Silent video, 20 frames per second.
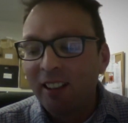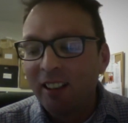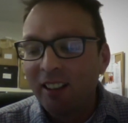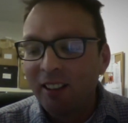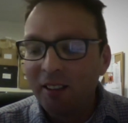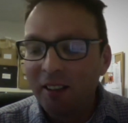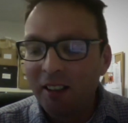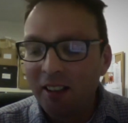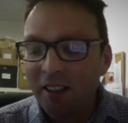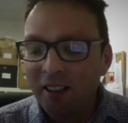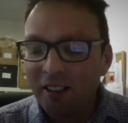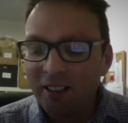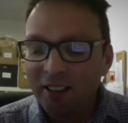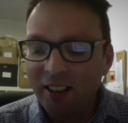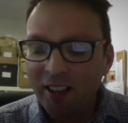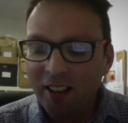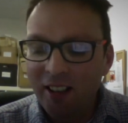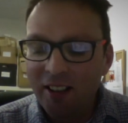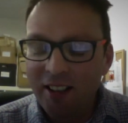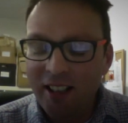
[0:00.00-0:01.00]
Uh,
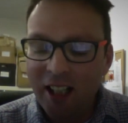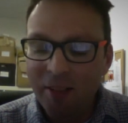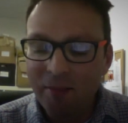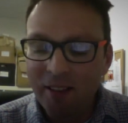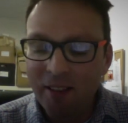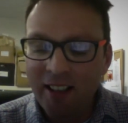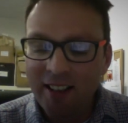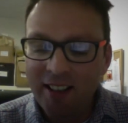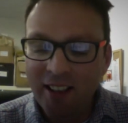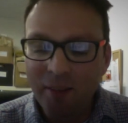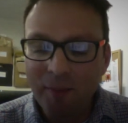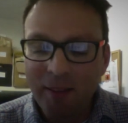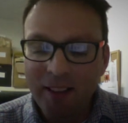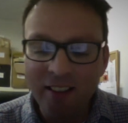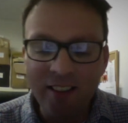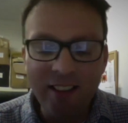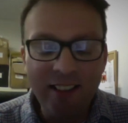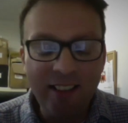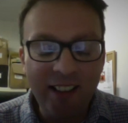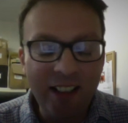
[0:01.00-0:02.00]
okay, but it's going to be
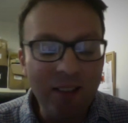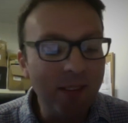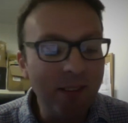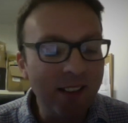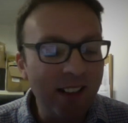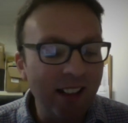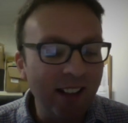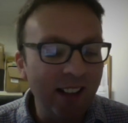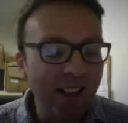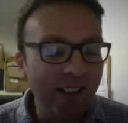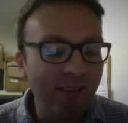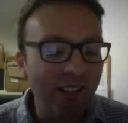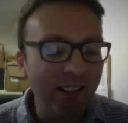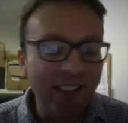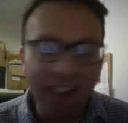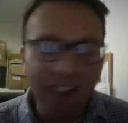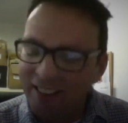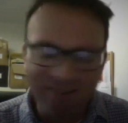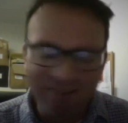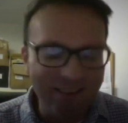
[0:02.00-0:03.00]
19% interest.
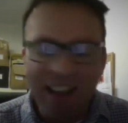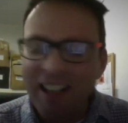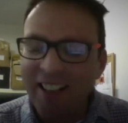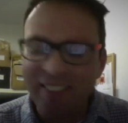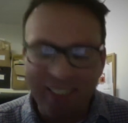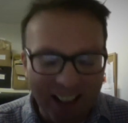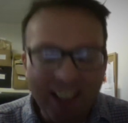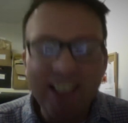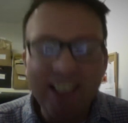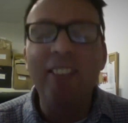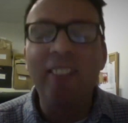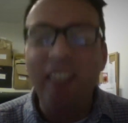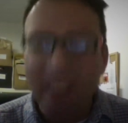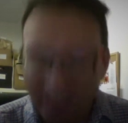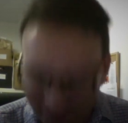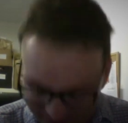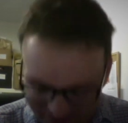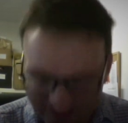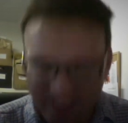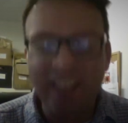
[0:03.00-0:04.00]
That's great. Thank you. Thank
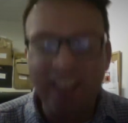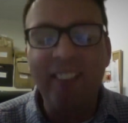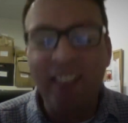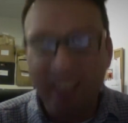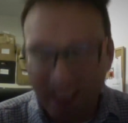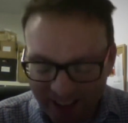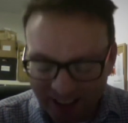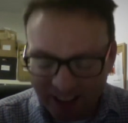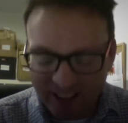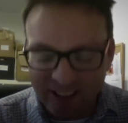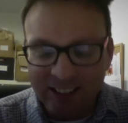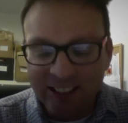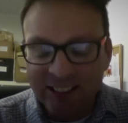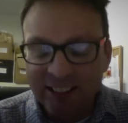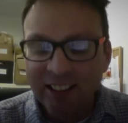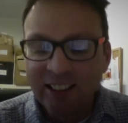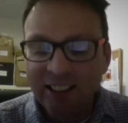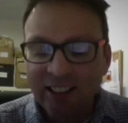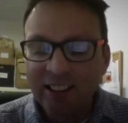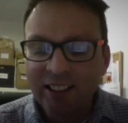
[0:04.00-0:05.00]
you, sir. Thank you.
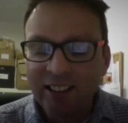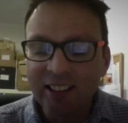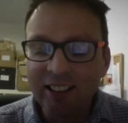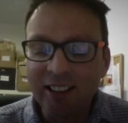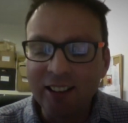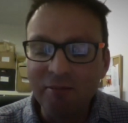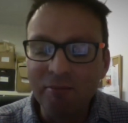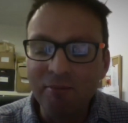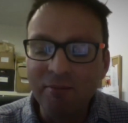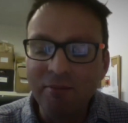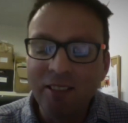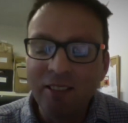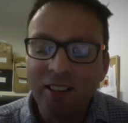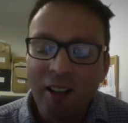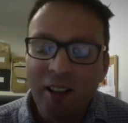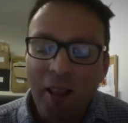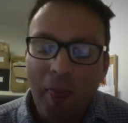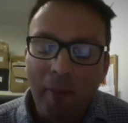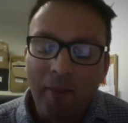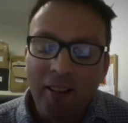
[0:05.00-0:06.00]
Um,
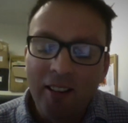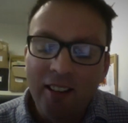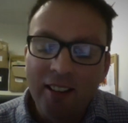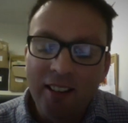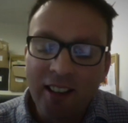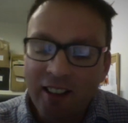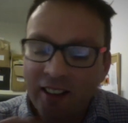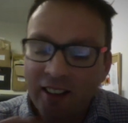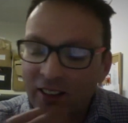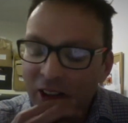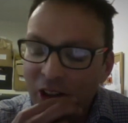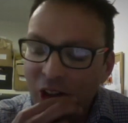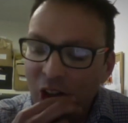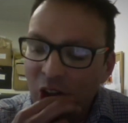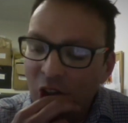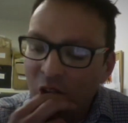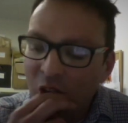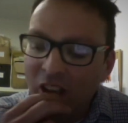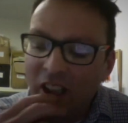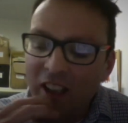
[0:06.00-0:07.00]
so,
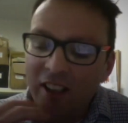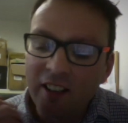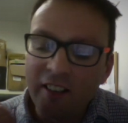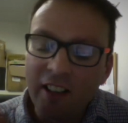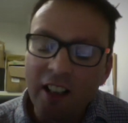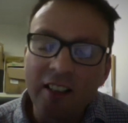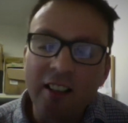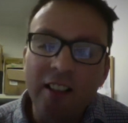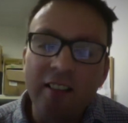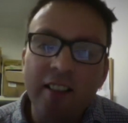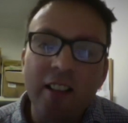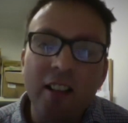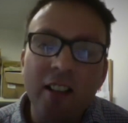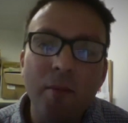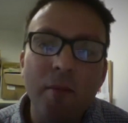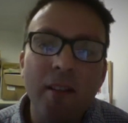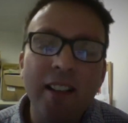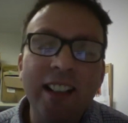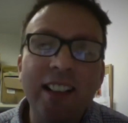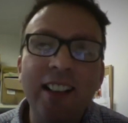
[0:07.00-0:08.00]
you know, the, the, the
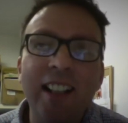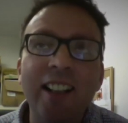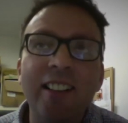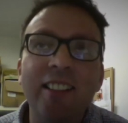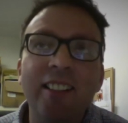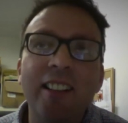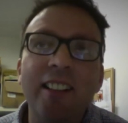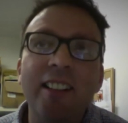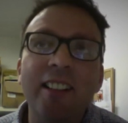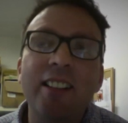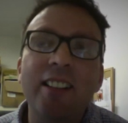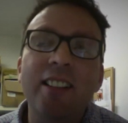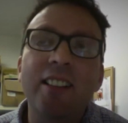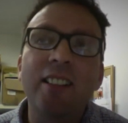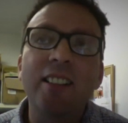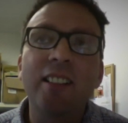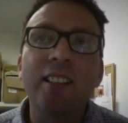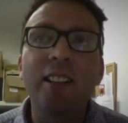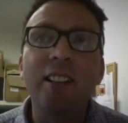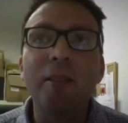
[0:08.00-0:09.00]
money lenders,
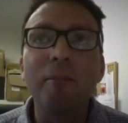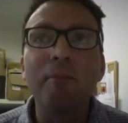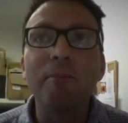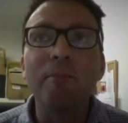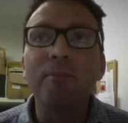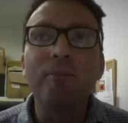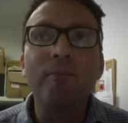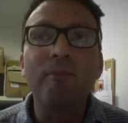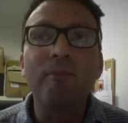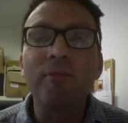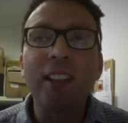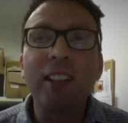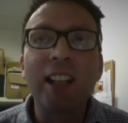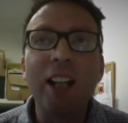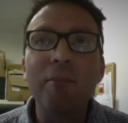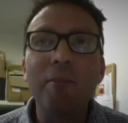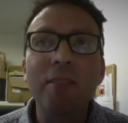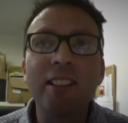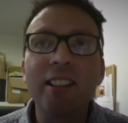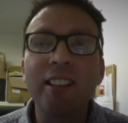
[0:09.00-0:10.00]
um,
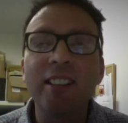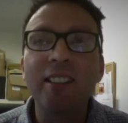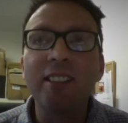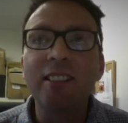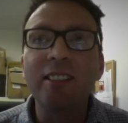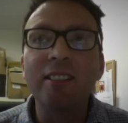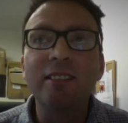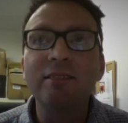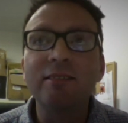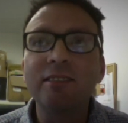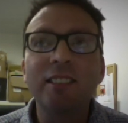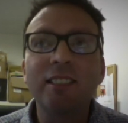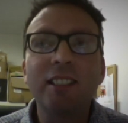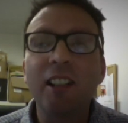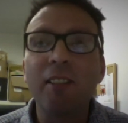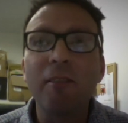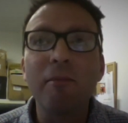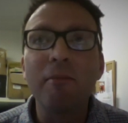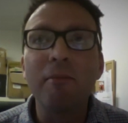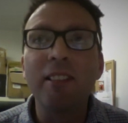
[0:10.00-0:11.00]
Amazon,
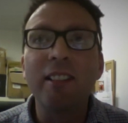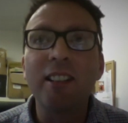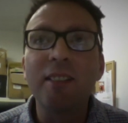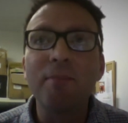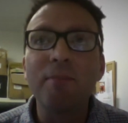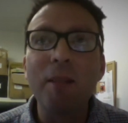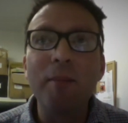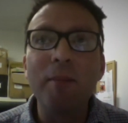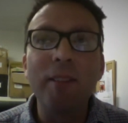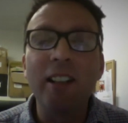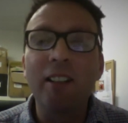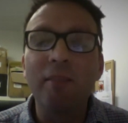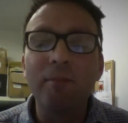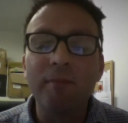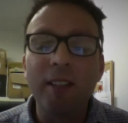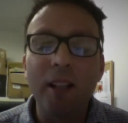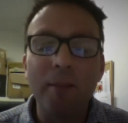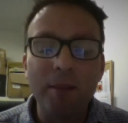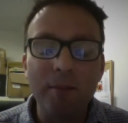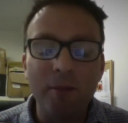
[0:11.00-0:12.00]
governments, maybe they'll,
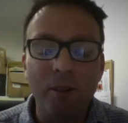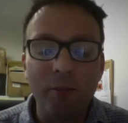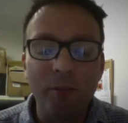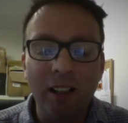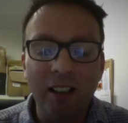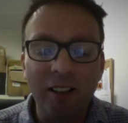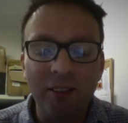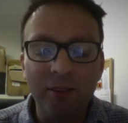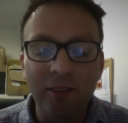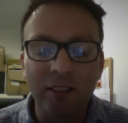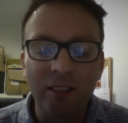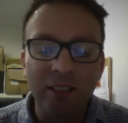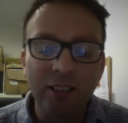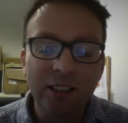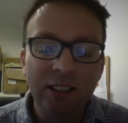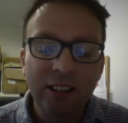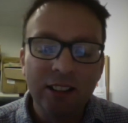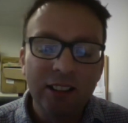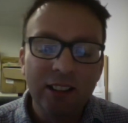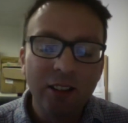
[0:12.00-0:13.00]
they'll be more powerful.
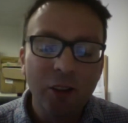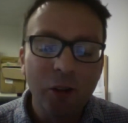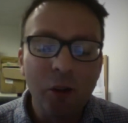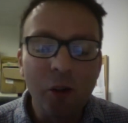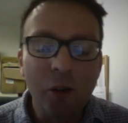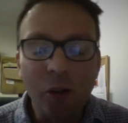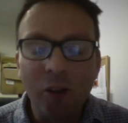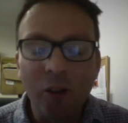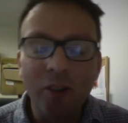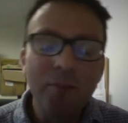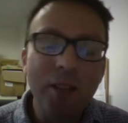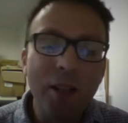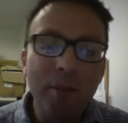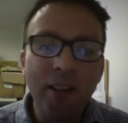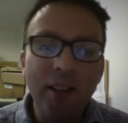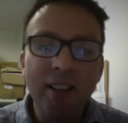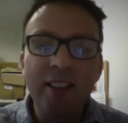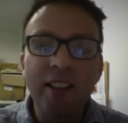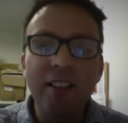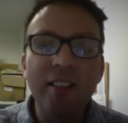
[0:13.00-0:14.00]
Or maybe,
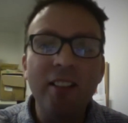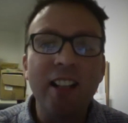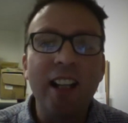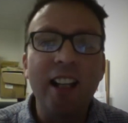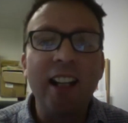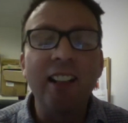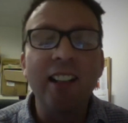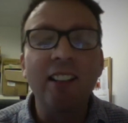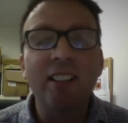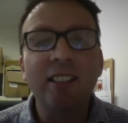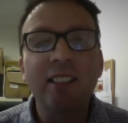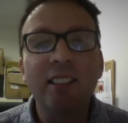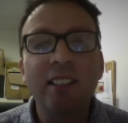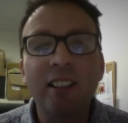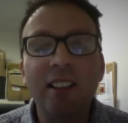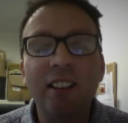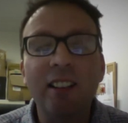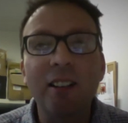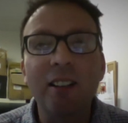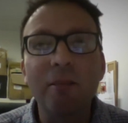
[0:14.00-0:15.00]
as you say,
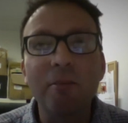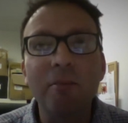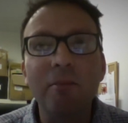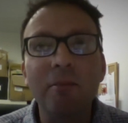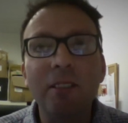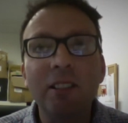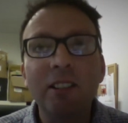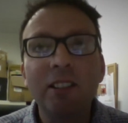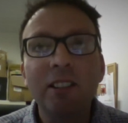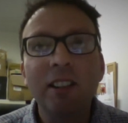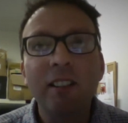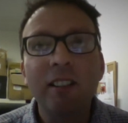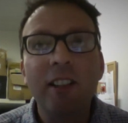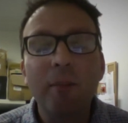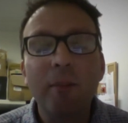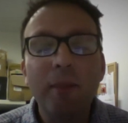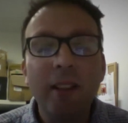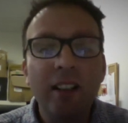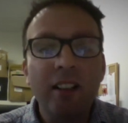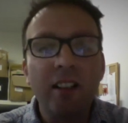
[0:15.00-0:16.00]
um,
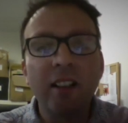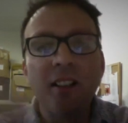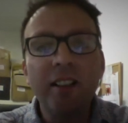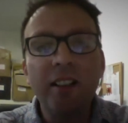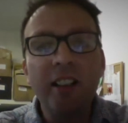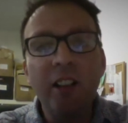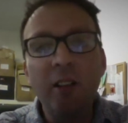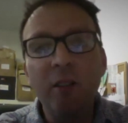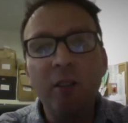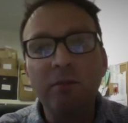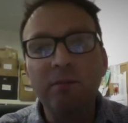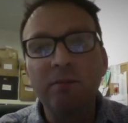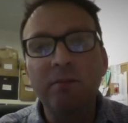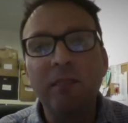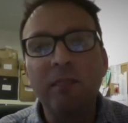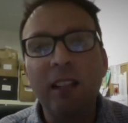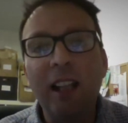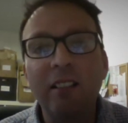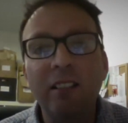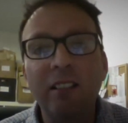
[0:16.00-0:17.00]
there'll be a kind of new
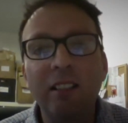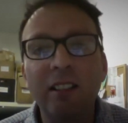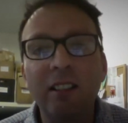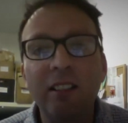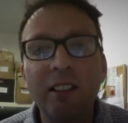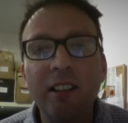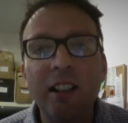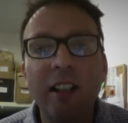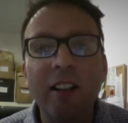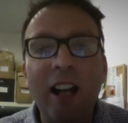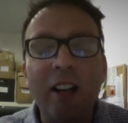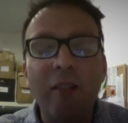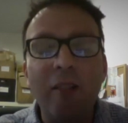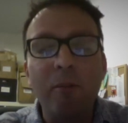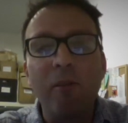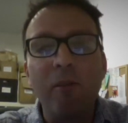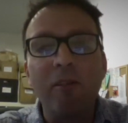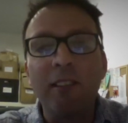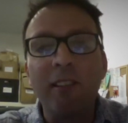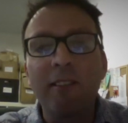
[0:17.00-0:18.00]
you know,
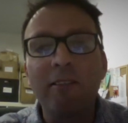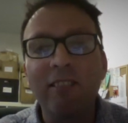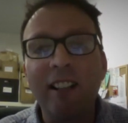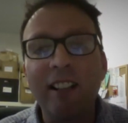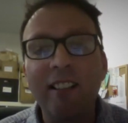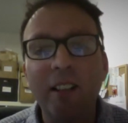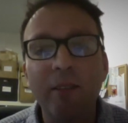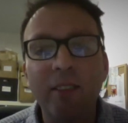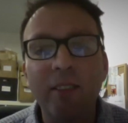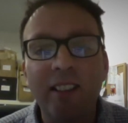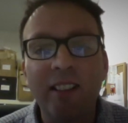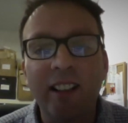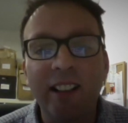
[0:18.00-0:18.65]
outpouring of creativity.